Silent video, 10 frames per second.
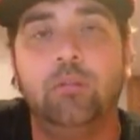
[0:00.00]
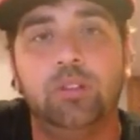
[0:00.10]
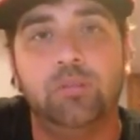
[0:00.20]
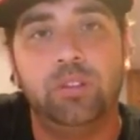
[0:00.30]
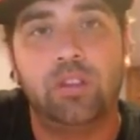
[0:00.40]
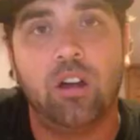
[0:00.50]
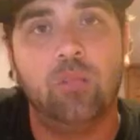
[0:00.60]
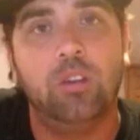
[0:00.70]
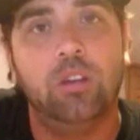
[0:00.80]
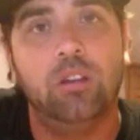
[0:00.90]
Would you please help
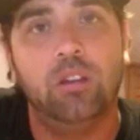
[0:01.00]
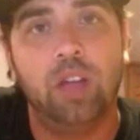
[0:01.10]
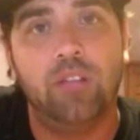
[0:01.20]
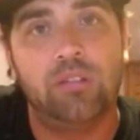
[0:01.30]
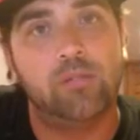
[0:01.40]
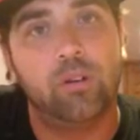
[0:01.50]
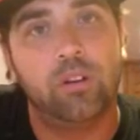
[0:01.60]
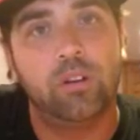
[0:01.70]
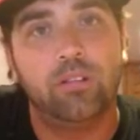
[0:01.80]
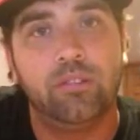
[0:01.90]
me and have this
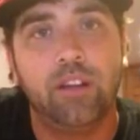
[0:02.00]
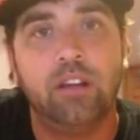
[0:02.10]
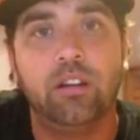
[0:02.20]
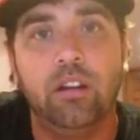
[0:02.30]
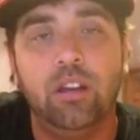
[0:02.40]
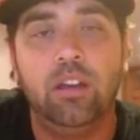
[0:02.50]
forwarded to the fighter